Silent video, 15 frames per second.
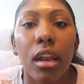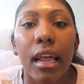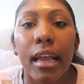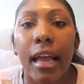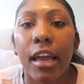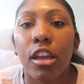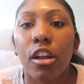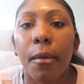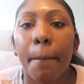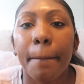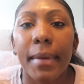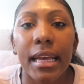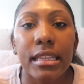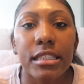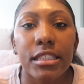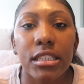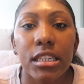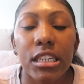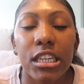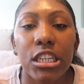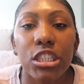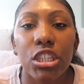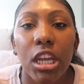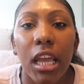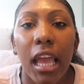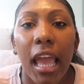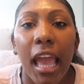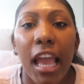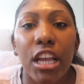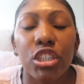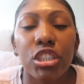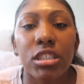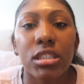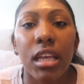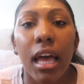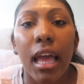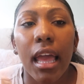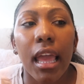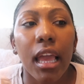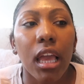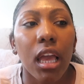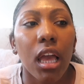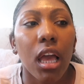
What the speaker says: I got your message. And she's like,